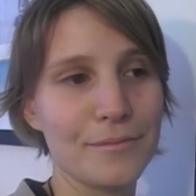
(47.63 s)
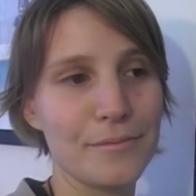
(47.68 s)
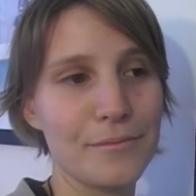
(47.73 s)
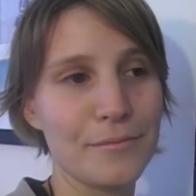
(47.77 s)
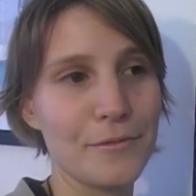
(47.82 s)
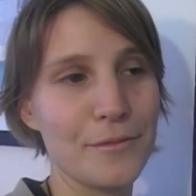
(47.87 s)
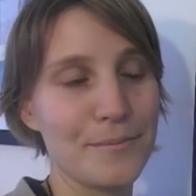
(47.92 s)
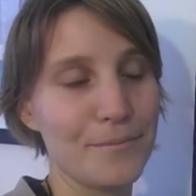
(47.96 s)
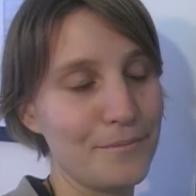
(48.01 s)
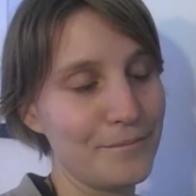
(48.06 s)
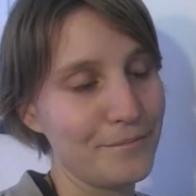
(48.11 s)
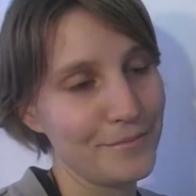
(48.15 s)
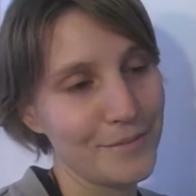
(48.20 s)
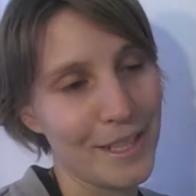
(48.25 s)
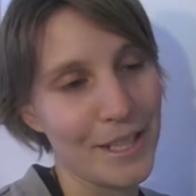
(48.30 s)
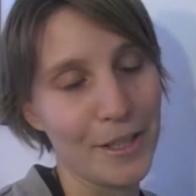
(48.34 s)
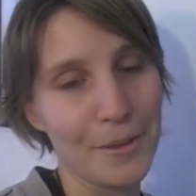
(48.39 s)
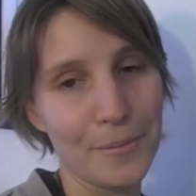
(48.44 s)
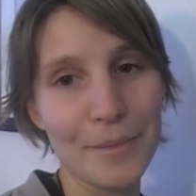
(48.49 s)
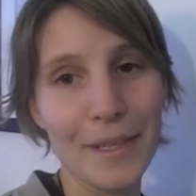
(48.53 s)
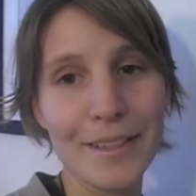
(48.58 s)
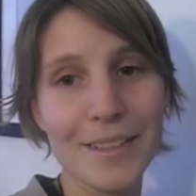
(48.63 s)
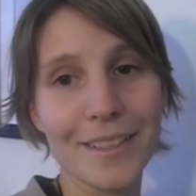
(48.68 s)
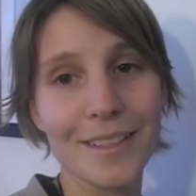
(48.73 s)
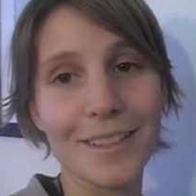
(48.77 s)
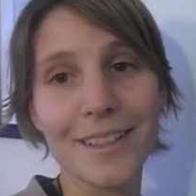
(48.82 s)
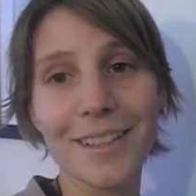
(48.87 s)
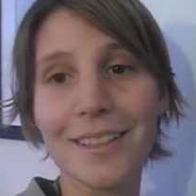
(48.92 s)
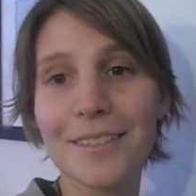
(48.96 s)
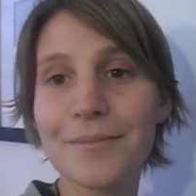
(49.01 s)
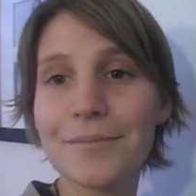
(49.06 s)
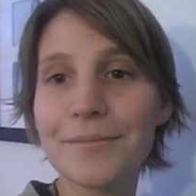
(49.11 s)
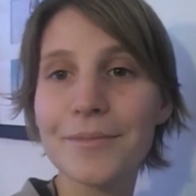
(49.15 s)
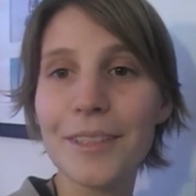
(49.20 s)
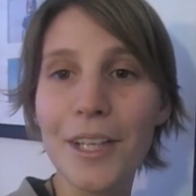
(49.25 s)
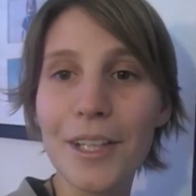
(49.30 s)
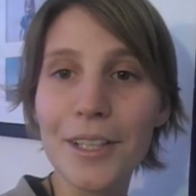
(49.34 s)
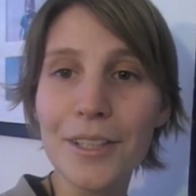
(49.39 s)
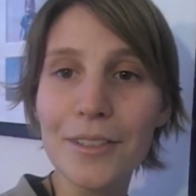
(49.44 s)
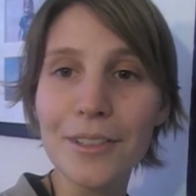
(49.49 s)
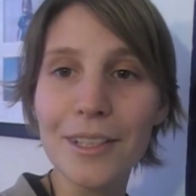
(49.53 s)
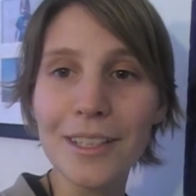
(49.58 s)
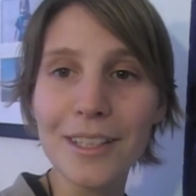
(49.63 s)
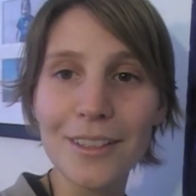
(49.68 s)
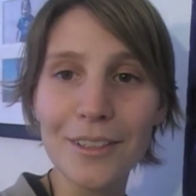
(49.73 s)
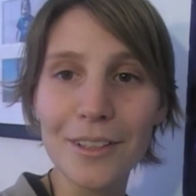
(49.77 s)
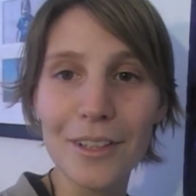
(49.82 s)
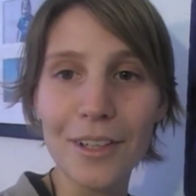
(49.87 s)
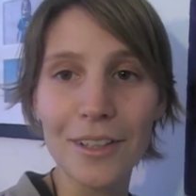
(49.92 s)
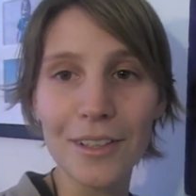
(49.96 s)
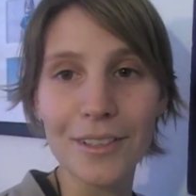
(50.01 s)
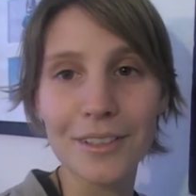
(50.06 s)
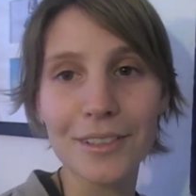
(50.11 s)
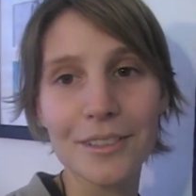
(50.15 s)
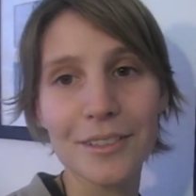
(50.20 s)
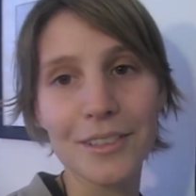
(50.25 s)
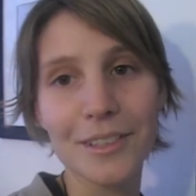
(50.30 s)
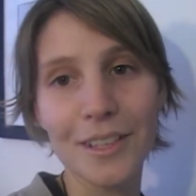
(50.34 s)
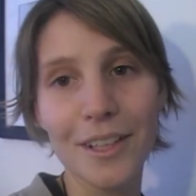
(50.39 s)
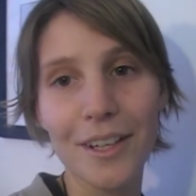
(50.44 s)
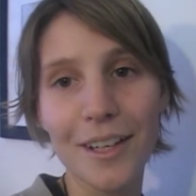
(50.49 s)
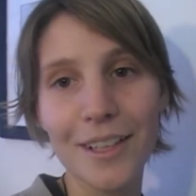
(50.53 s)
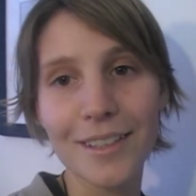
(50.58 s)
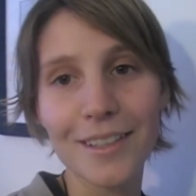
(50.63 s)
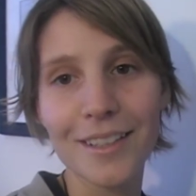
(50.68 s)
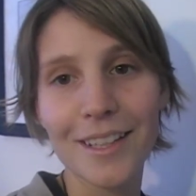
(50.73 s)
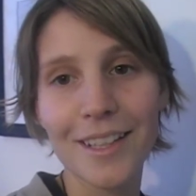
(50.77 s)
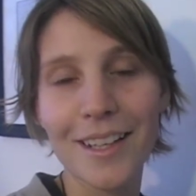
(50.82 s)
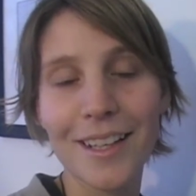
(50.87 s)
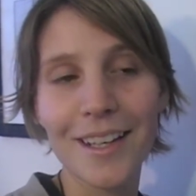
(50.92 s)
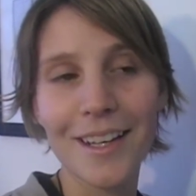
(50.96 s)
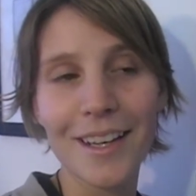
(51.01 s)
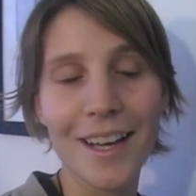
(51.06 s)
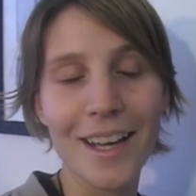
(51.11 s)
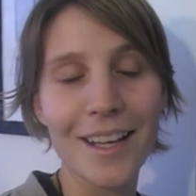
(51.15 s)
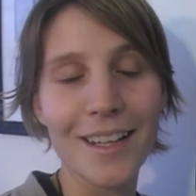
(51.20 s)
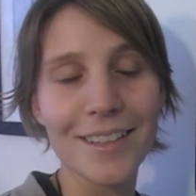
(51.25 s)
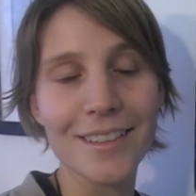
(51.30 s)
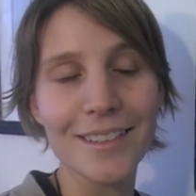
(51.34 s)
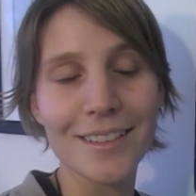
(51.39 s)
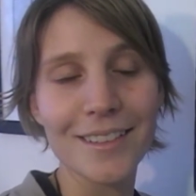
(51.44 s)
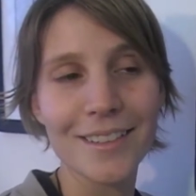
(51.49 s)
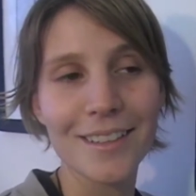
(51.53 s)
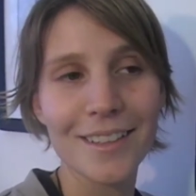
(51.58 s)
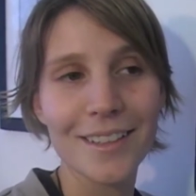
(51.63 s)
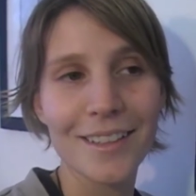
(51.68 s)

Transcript: You know, basically, are you in your heart or not? And